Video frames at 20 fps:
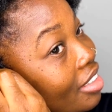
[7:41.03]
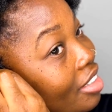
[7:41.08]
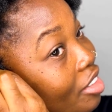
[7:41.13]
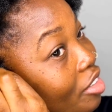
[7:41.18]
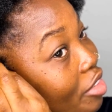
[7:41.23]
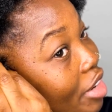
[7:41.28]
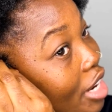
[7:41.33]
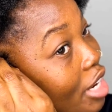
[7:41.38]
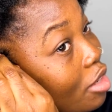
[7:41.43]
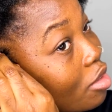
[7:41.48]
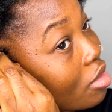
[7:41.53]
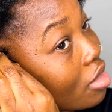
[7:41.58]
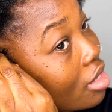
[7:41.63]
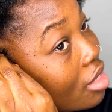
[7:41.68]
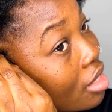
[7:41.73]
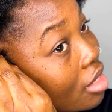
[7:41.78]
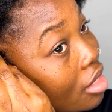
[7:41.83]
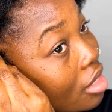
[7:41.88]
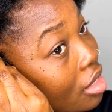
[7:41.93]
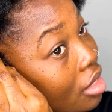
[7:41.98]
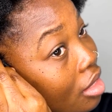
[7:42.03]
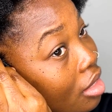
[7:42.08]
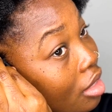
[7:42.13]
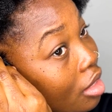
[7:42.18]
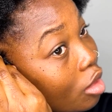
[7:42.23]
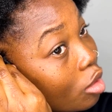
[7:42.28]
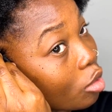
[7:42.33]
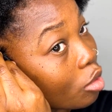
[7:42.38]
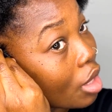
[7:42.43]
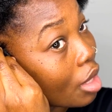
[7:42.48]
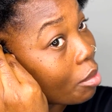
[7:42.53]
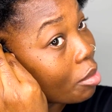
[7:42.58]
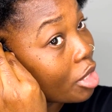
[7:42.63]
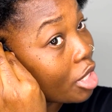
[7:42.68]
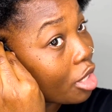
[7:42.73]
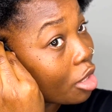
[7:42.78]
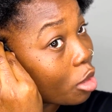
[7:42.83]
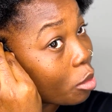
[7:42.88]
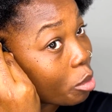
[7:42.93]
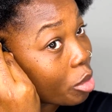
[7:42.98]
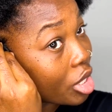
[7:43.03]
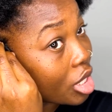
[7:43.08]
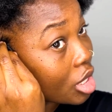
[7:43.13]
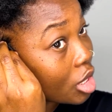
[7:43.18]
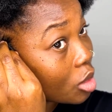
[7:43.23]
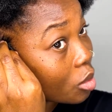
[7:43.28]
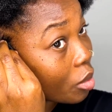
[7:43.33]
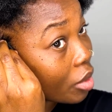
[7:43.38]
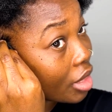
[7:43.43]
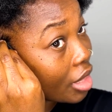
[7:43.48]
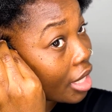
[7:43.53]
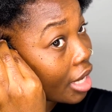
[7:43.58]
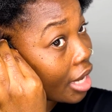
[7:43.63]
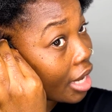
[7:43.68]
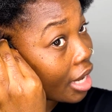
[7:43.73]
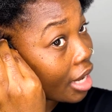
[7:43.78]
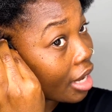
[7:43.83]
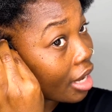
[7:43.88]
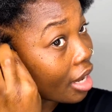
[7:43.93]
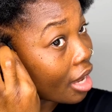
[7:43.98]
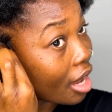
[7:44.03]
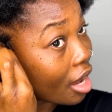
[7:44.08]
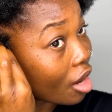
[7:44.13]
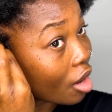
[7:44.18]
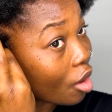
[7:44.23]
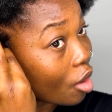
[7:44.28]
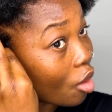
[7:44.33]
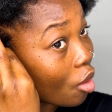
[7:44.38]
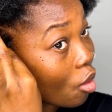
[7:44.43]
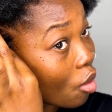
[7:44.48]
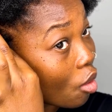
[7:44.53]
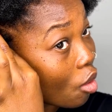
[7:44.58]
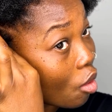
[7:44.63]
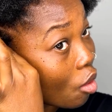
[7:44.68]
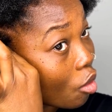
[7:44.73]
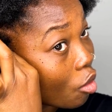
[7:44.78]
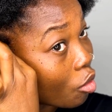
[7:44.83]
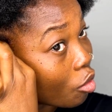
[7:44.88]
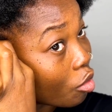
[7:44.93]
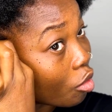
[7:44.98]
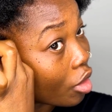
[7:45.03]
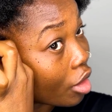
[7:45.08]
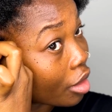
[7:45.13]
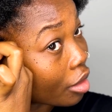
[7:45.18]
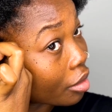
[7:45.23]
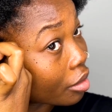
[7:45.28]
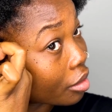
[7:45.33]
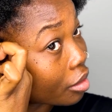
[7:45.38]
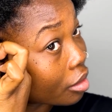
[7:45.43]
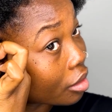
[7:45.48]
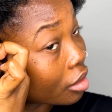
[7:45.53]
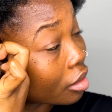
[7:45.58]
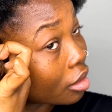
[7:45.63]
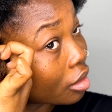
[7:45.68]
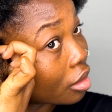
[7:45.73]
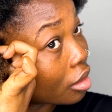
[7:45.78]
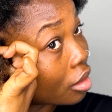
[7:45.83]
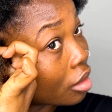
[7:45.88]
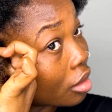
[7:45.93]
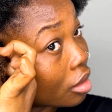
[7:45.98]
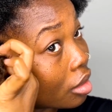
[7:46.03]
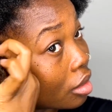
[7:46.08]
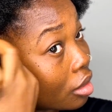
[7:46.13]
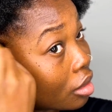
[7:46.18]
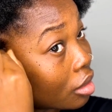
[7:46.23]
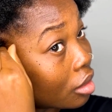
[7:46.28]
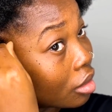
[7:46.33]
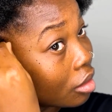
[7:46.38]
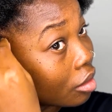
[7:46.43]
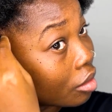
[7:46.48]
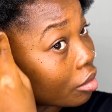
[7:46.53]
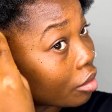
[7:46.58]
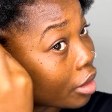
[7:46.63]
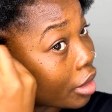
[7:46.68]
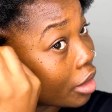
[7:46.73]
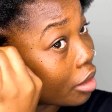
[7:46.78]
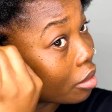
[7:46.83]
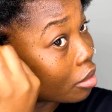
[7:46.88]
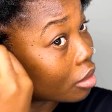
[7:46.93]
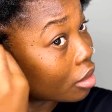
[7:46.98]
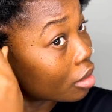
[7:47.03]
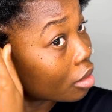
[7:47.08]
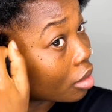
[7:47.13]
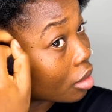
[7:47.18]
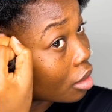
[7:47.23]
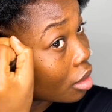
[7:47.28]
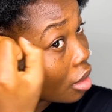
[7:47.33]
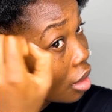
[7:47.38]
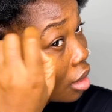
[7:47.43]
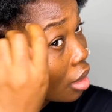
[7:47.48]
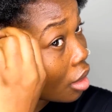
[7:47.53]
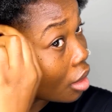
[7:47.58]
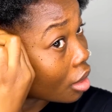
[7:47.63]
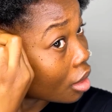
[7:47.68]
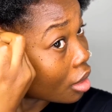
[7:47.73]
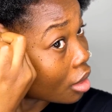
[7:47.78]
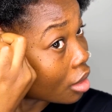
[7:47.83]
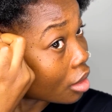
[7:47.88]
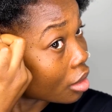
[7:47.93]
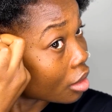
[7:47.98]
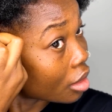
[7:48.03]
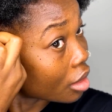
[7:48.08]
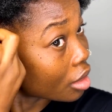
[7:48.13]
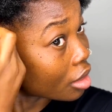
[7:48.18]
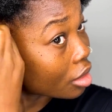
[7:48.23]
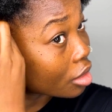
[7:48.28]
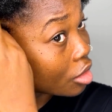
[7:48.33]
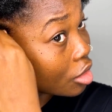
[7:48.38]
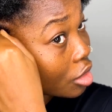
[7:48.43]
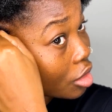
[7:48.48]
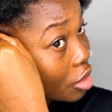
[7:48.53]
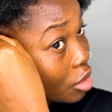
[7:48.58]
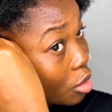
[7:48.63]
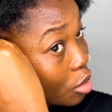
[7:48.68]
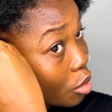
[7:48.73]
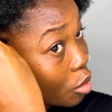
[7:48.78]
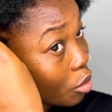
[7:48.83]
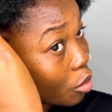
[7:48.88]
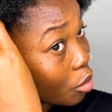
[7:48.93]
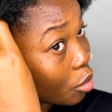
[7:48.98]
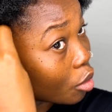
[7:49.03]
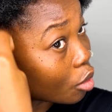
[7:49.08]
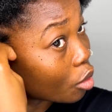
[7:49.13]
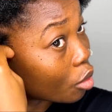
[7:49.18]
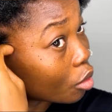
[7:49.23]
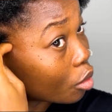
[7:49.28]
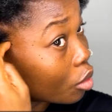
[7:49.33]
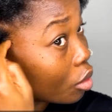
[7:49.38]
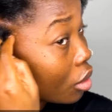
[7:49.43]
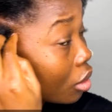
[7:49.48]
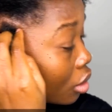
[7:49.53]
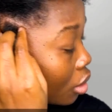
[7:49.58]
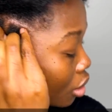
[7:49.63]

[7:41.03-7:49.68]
right? Grab the other piece with the hair and go over, right? And then just roll.